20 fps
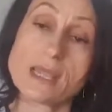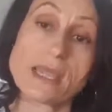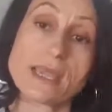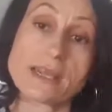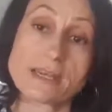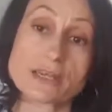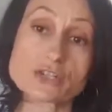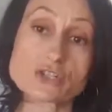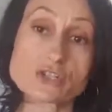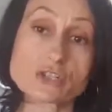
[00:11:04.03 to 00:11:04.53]

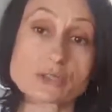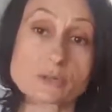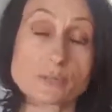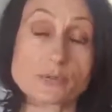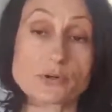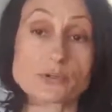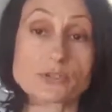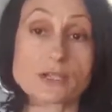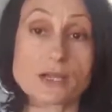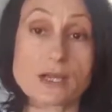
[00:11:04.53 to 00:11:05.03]
and actually
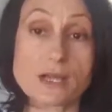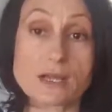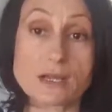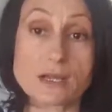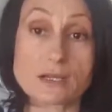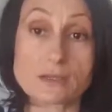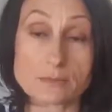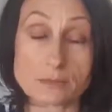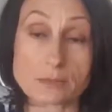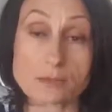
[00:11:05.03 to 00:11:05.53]
supporting
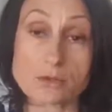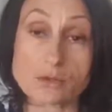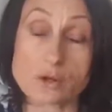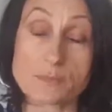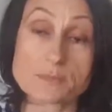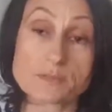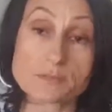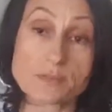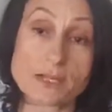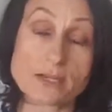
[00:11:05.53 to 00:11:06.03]

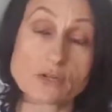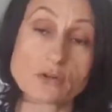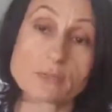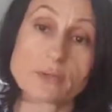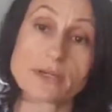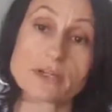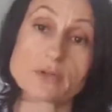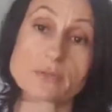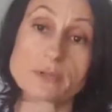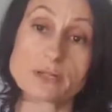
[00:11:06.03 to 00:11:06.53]
crops
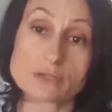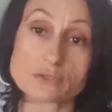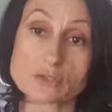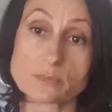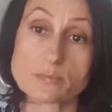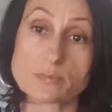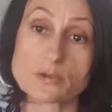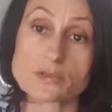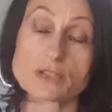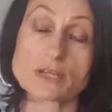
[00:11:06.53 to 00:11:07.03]
microbiome and
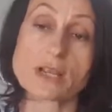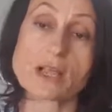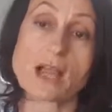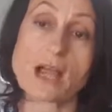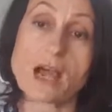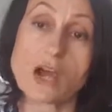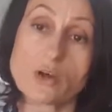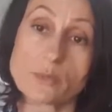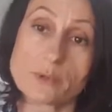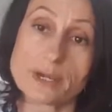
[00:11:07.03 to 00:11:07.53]
supporting
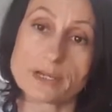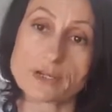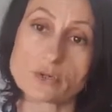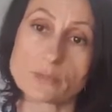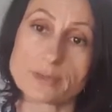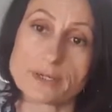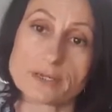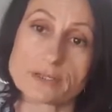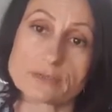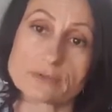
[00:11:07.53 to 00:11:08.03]
our
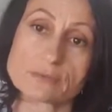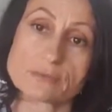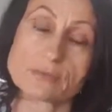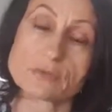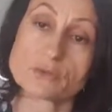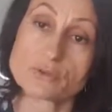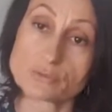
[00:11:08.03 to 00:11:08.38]
microbiome